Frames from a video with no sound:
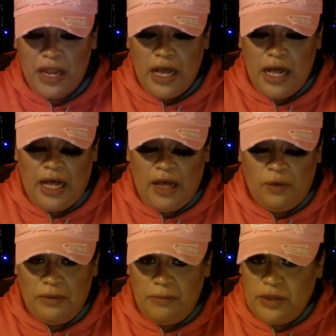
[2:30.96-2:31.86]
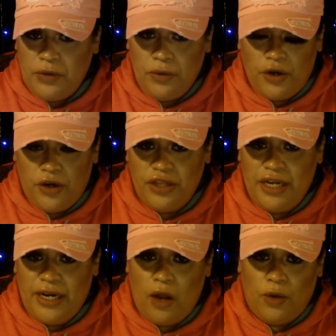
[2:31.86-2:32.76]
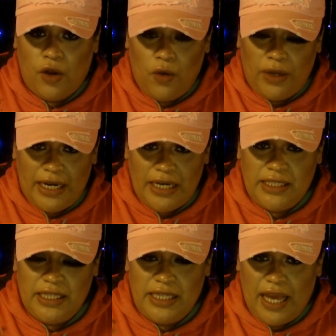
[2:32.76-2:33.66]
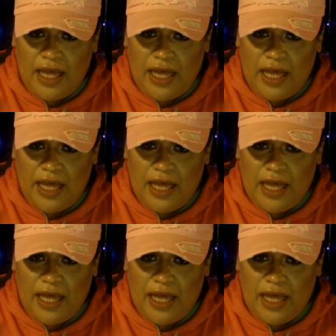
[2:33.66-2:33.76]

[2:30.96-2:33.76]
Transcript: uh, we've been through earth, and now we're going into the